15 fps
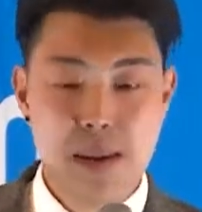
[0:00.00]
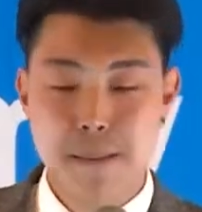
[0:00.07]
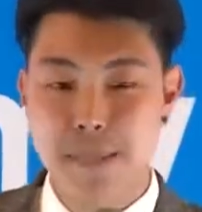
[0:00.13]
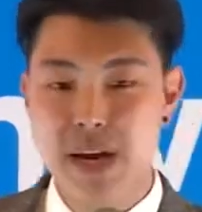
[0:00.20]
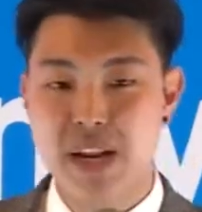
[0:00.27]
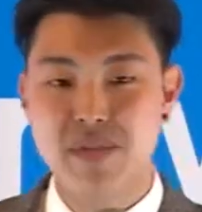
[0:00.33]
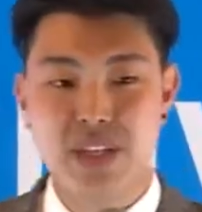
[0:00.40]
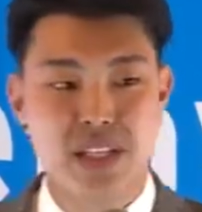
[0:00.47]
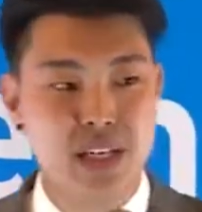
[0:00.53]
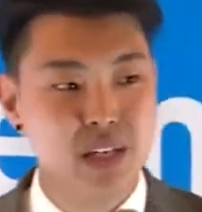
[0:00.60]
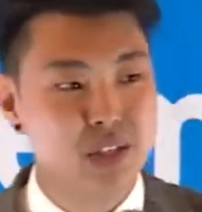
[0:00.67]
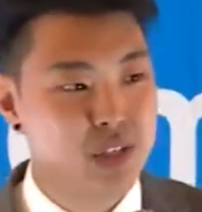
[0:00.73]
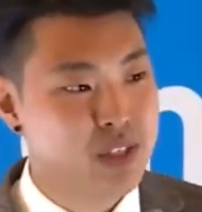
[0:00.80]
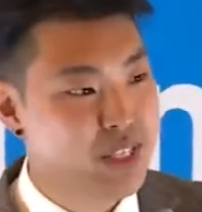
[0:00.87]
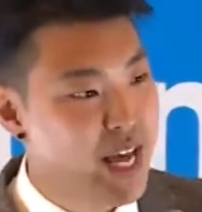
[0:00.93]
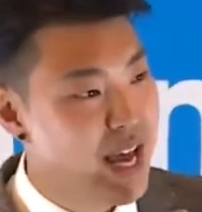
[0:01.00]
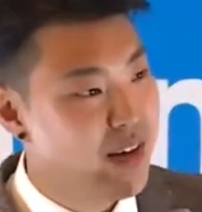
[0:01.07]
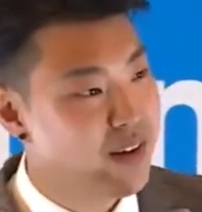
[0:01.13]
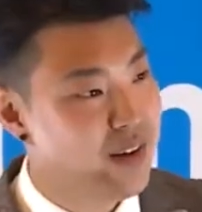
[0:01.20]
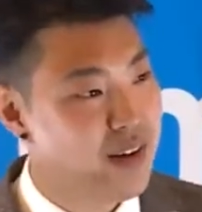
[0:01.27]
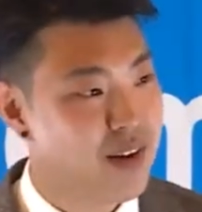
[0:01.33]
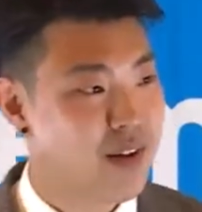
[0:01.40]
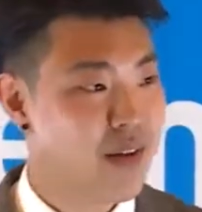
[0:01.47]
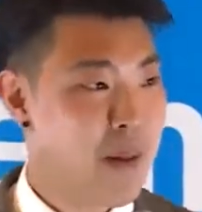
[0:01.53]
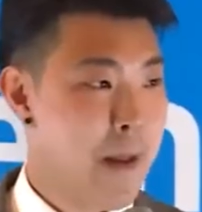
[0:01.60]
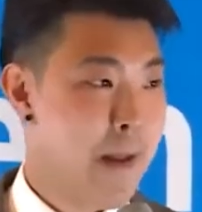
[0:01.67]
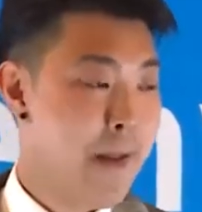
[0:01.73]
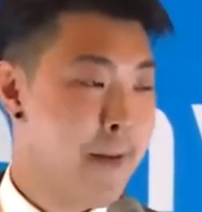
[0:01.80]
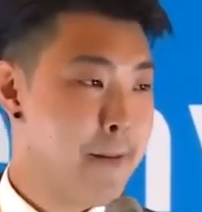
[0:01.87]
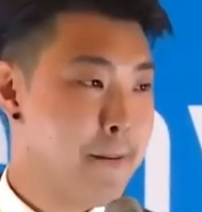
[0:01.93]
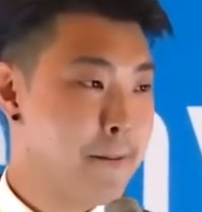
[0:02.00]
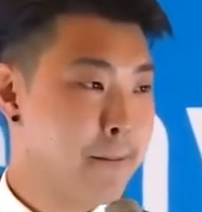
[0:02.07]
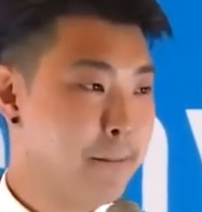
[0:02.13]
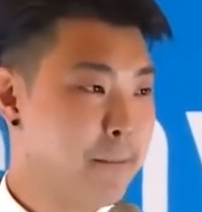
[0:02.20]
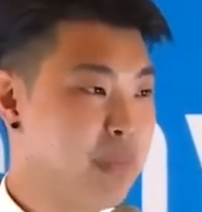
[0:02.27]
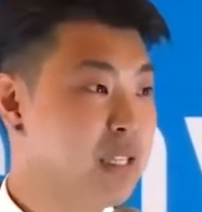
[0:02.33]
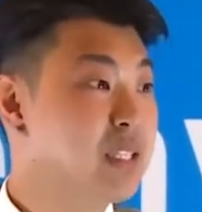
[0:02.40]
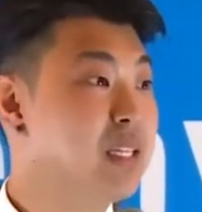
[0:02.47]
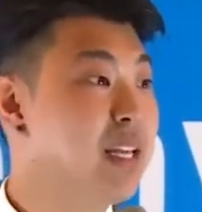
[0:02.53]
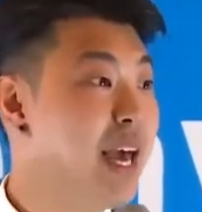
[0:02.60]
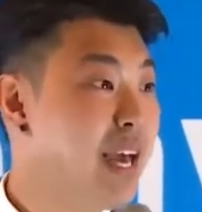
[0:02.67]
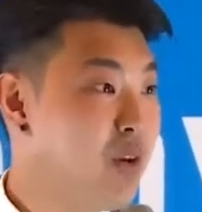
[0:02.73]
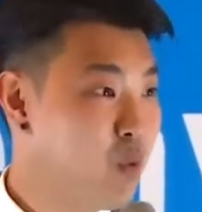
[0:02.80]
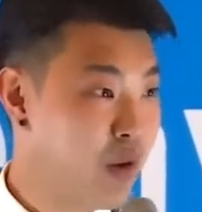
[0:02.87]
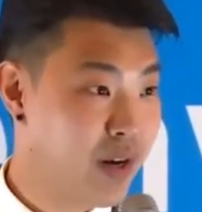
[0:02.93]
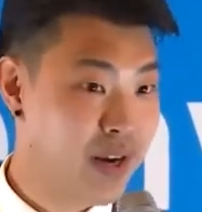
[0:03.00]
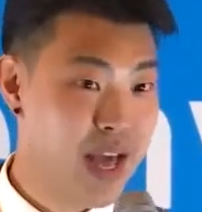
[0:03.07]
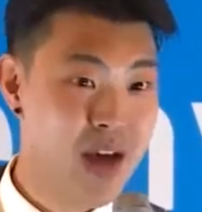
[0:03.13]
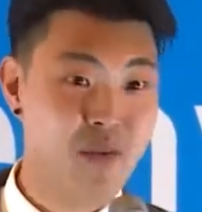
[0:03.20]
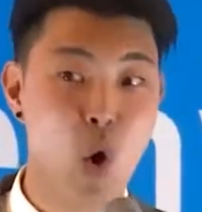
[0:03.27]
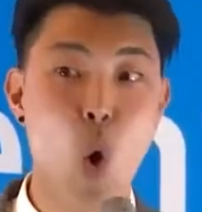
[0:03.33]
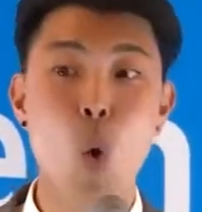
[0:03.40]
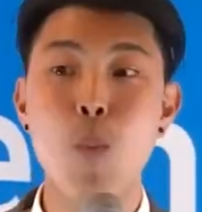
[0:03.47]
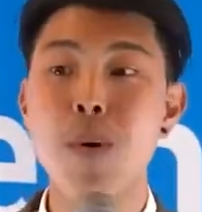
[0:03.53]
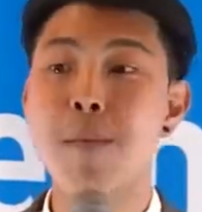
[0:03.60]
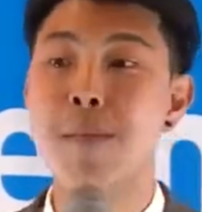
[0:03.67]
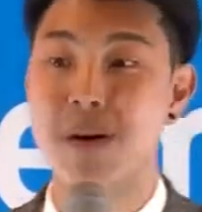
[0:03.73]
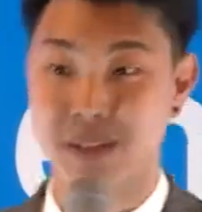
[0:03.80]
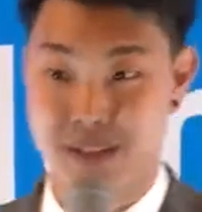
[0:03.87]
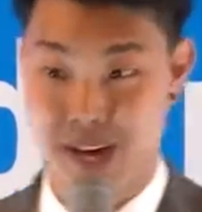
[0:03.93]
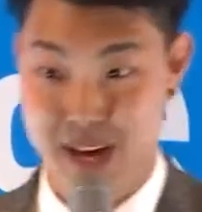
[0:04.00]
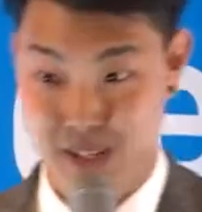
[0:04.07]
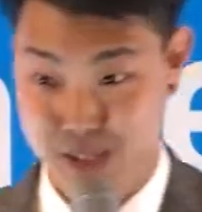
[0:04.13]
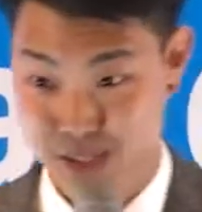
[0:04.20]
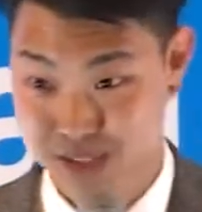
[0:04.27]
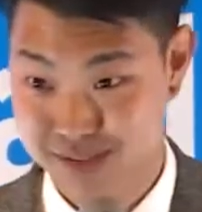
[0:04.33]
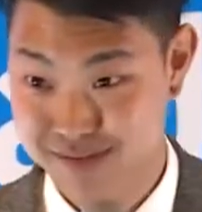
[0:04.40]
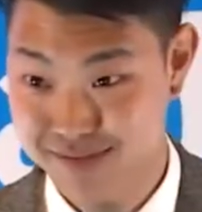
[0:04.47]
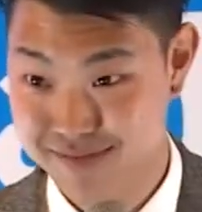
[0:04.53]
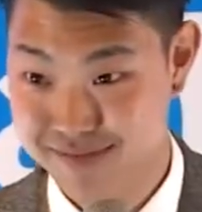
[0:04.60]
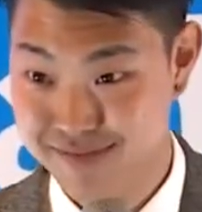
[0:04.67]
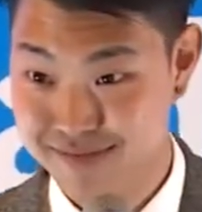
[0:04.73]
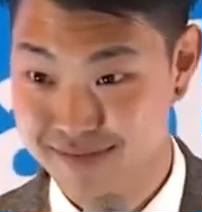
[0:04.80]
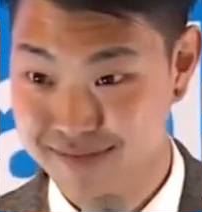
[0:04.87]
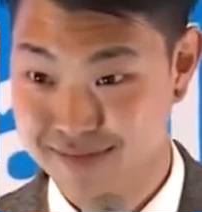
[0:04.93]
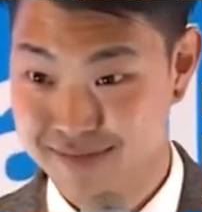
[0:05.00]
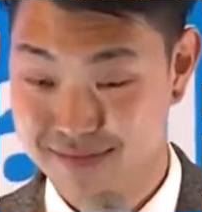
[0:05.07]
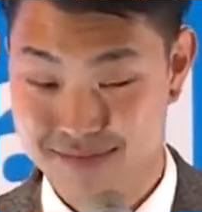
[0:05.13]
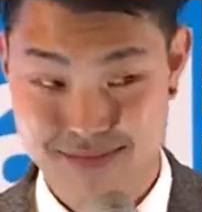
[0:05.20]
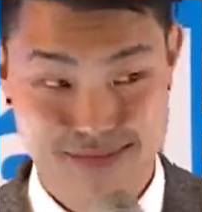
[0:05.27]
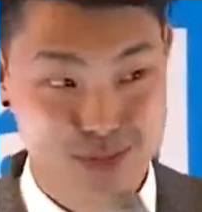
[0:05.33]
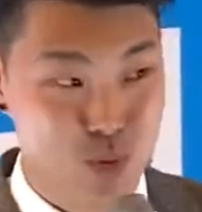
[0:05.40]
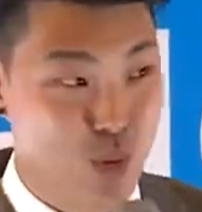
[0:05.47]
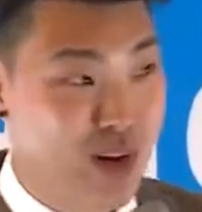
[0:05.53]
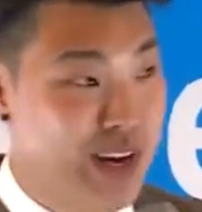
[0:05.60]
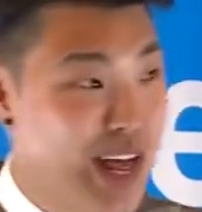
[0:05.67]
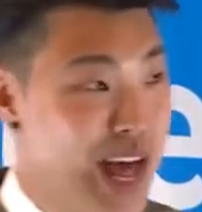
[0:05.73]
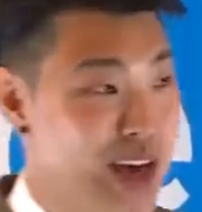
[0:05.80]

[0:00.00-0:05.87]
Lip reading: But if the teacher said, today we're going to have an open book test. We're going to